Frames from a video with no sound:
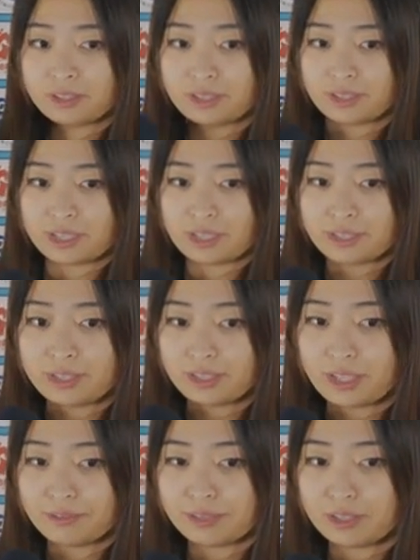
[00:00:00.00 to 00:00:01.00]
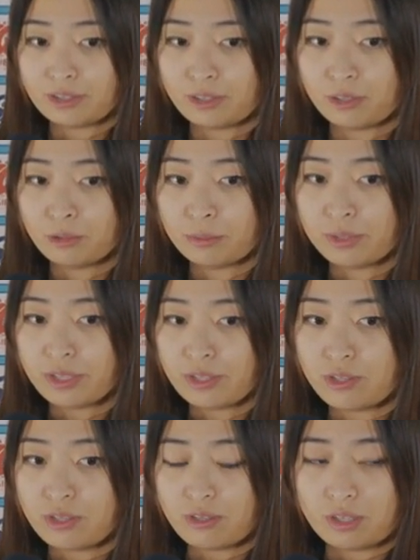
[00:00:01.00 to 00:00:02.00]
Yeah, I think after the
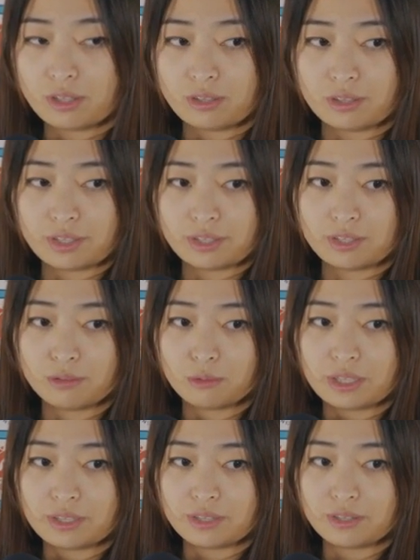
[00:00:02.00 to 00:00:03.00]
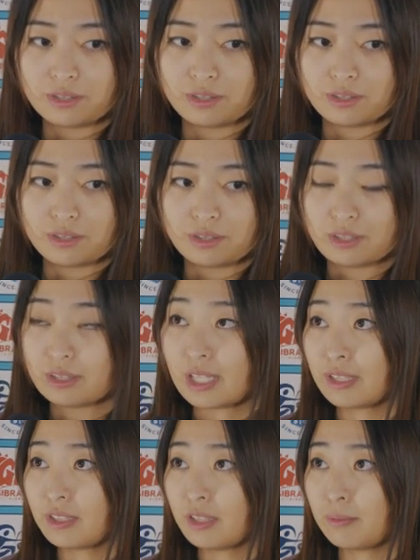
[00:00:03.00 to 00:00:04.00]
opening, I think White is just
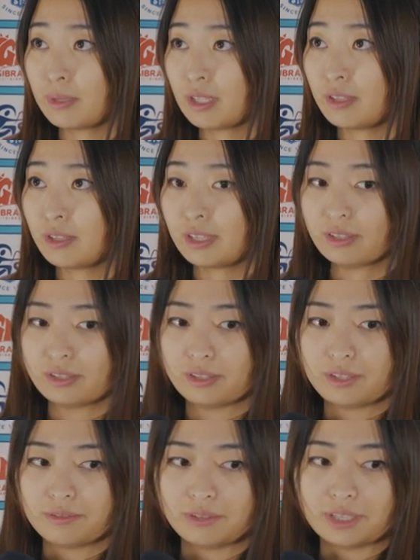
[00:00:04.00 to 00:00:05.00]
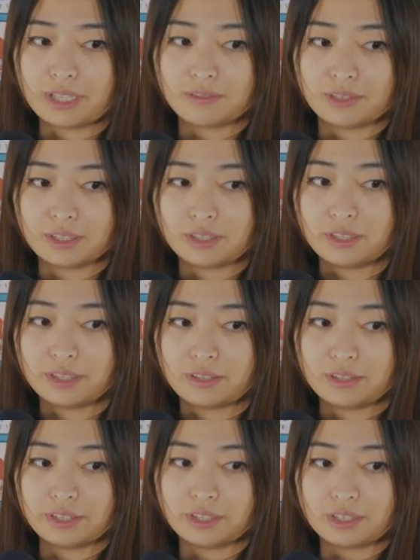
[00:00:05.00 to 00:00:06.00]
slightly better and even have a
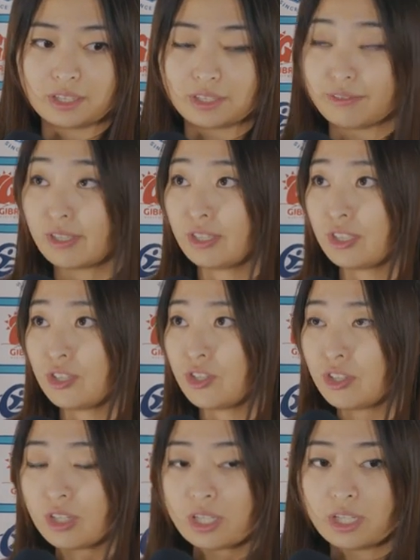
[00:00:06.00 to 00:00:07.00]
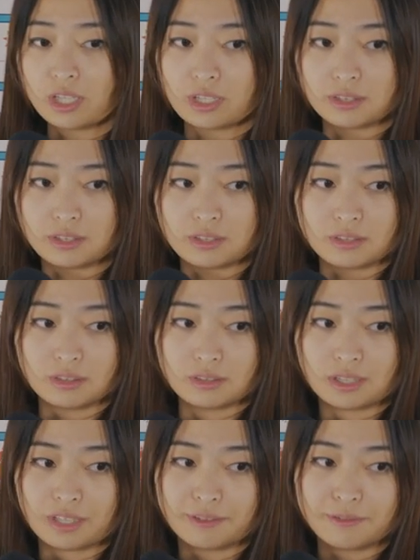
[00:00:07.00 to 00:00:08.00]
clearly advantage. And
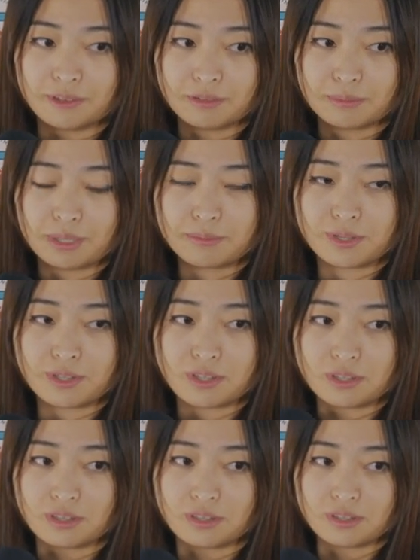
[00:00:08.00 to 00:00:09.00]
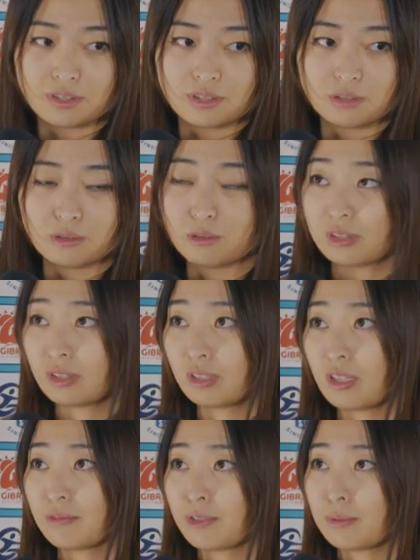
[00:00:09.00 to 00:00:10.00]
I feel my position is so
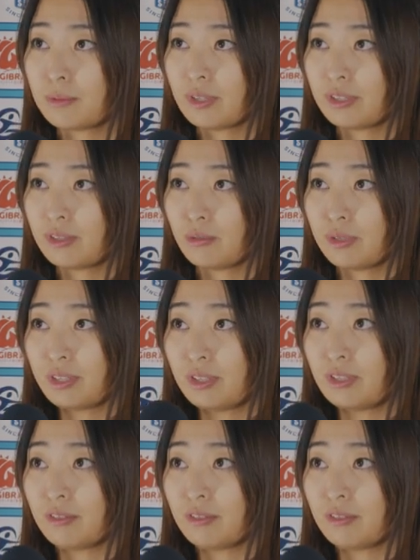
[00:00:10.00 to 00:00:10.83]
comfortable and with